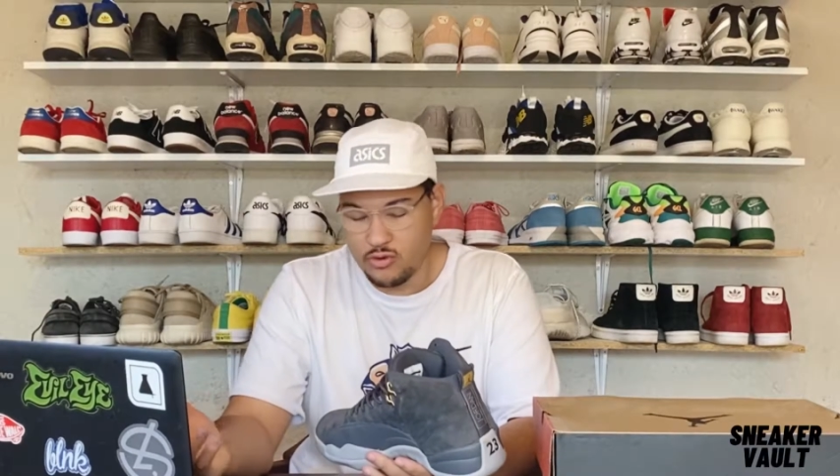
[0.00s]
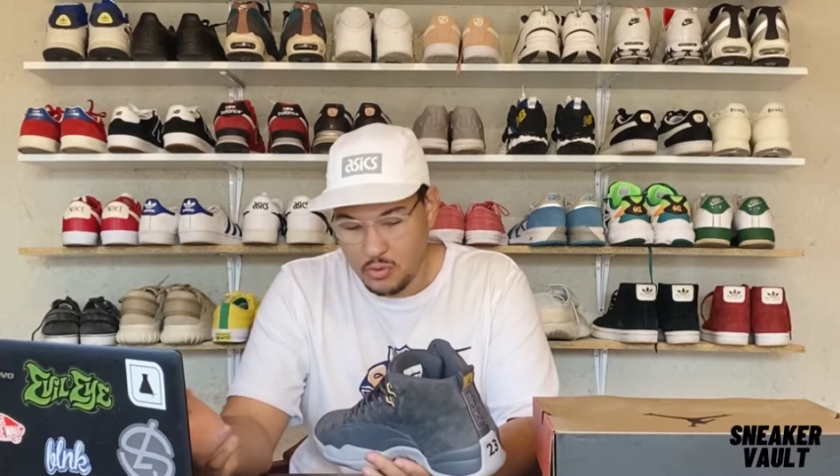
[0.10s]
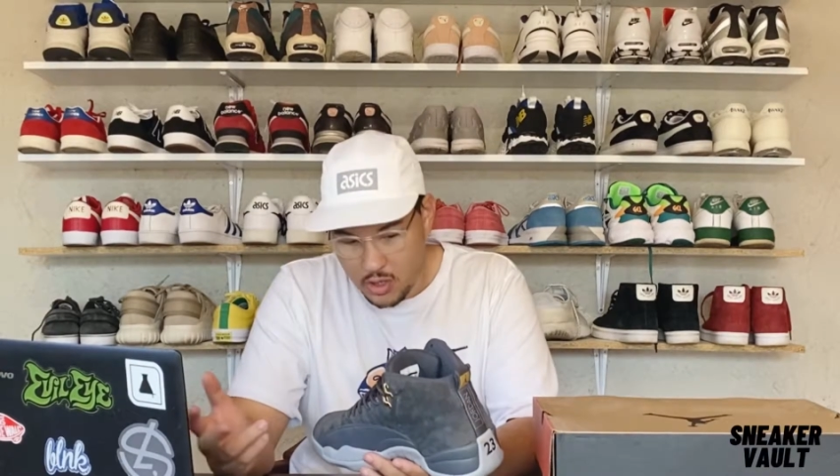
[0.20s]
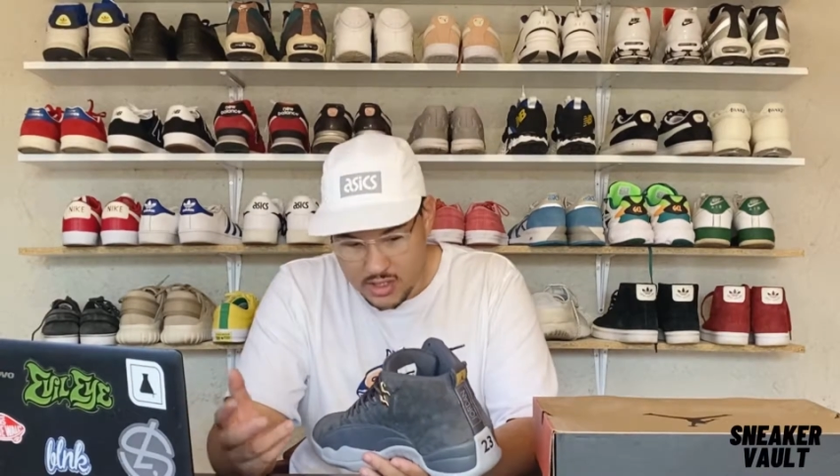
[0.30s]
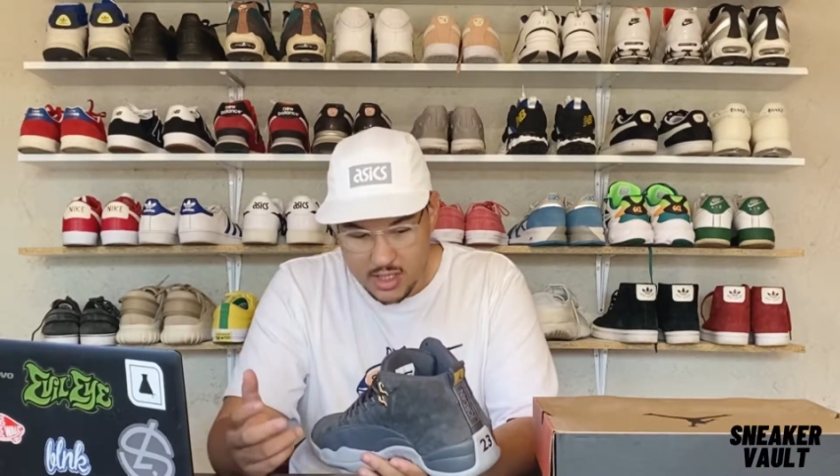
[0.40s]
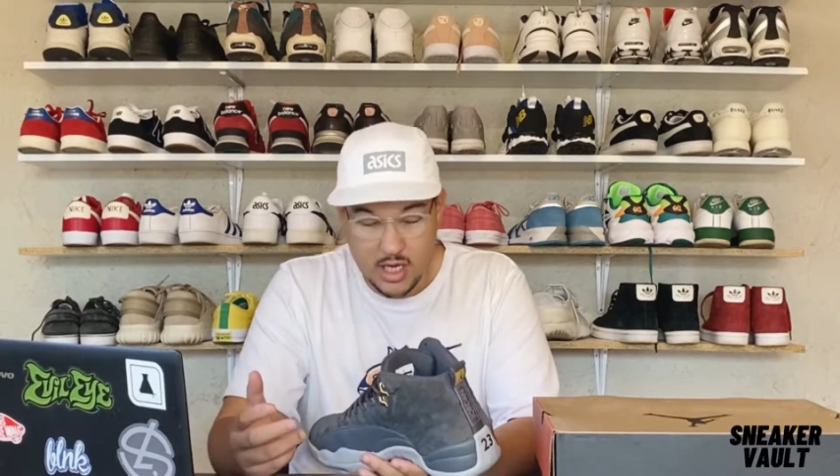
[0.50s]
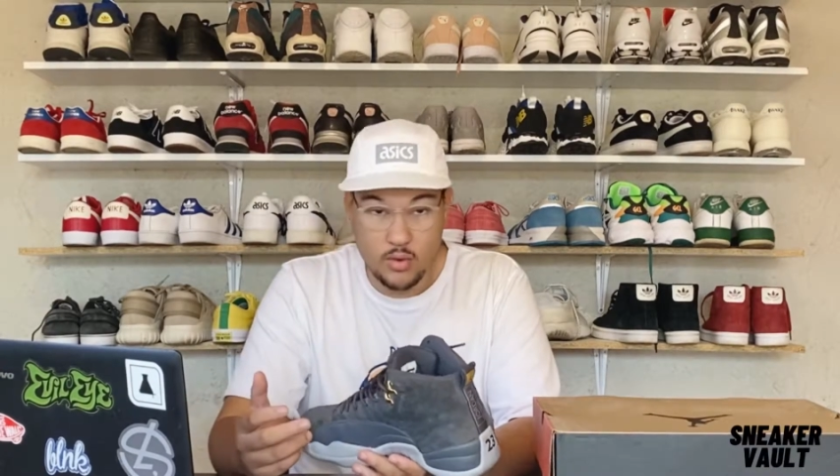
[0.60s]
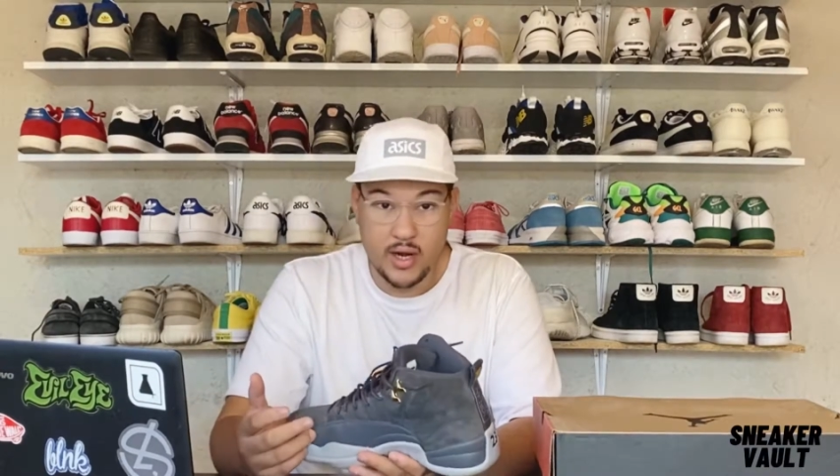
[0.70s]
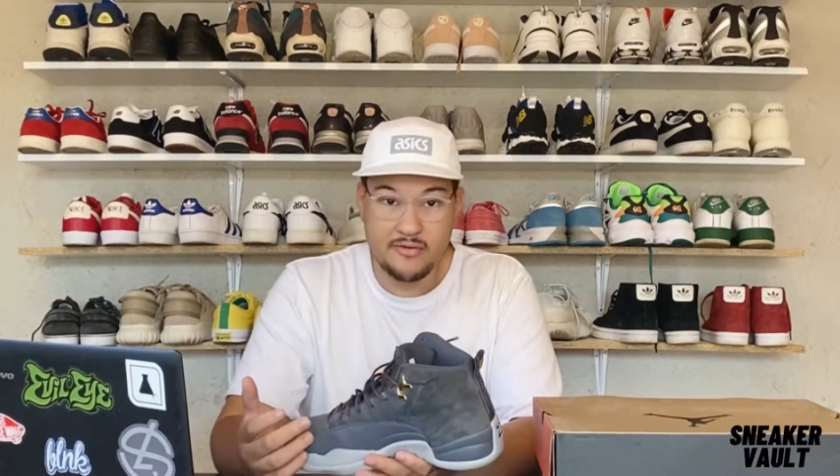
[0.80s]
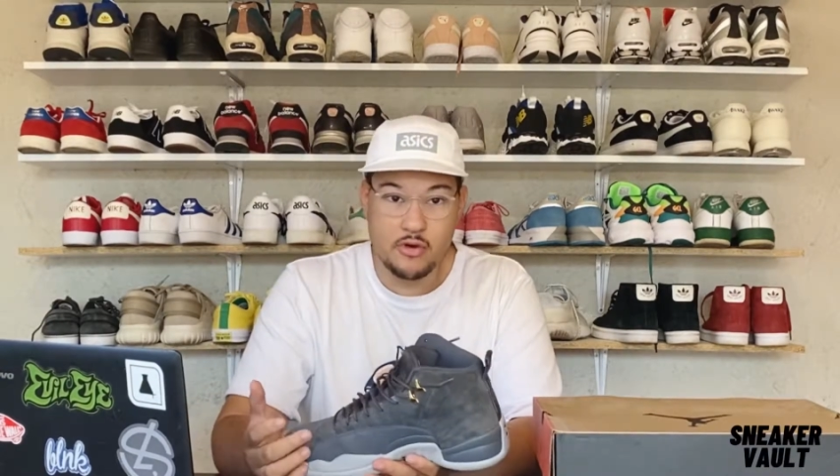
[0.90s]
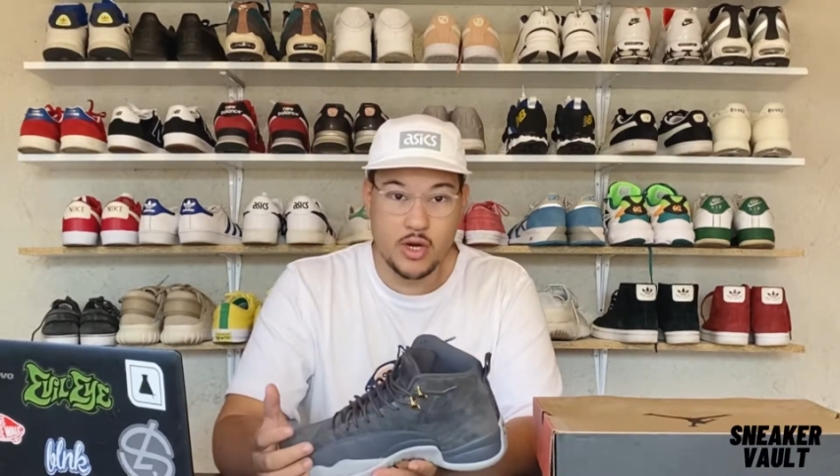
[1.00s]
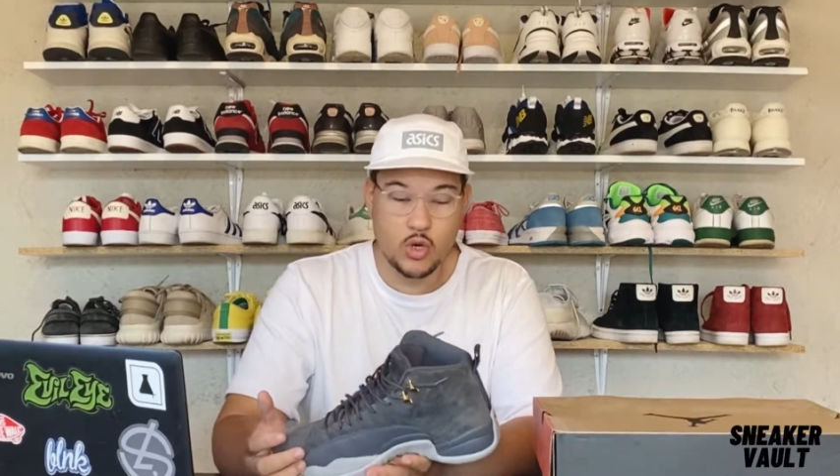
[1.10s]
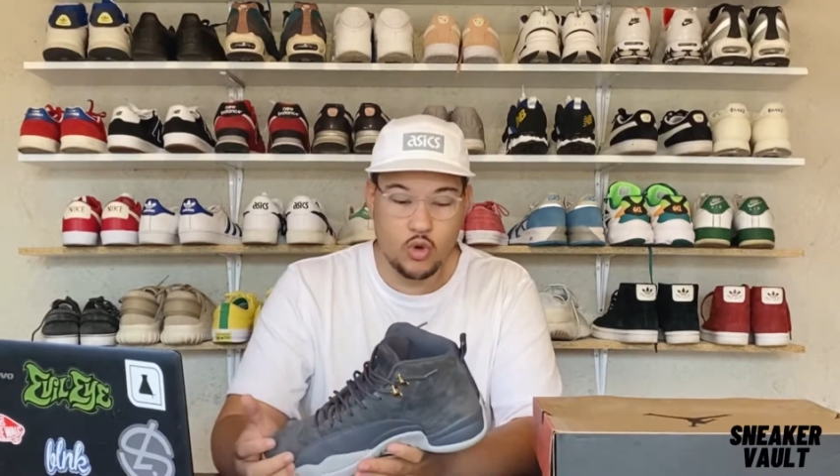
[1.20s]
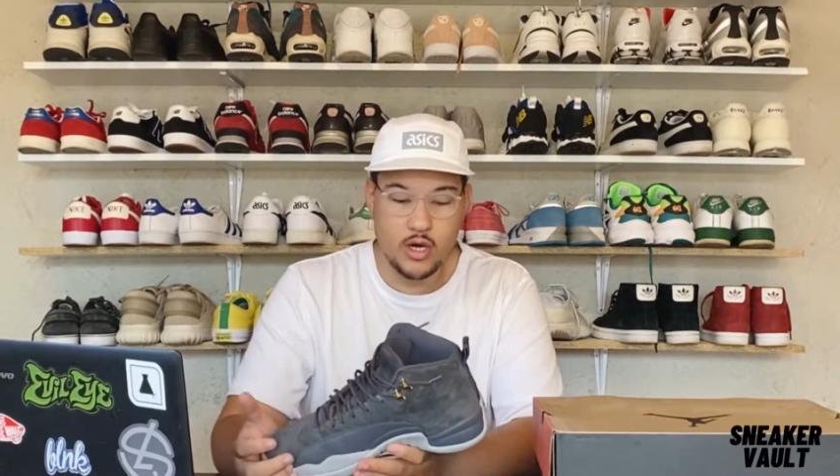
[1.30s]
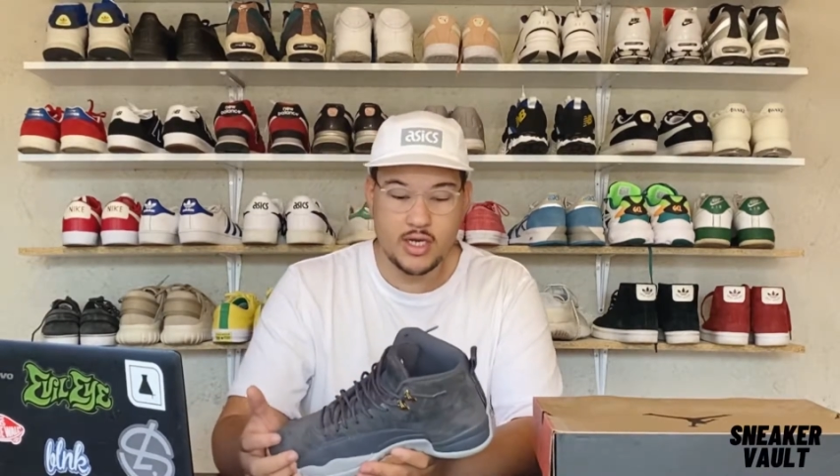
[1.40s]
poisoning or whatever you want to
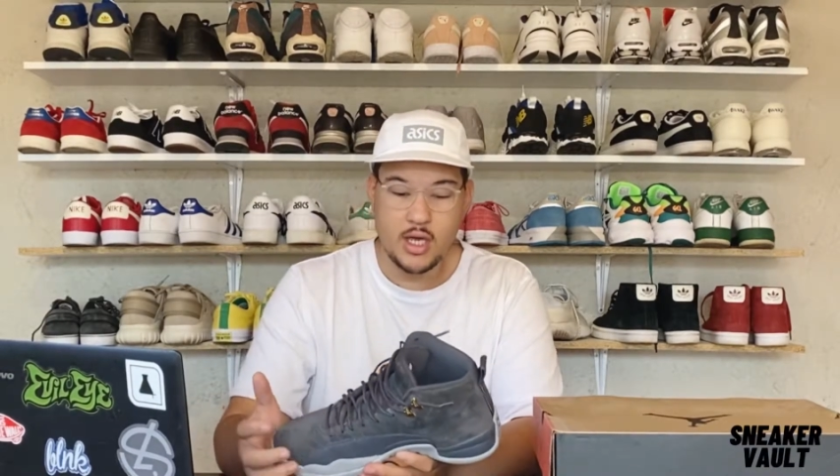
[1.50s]
call it.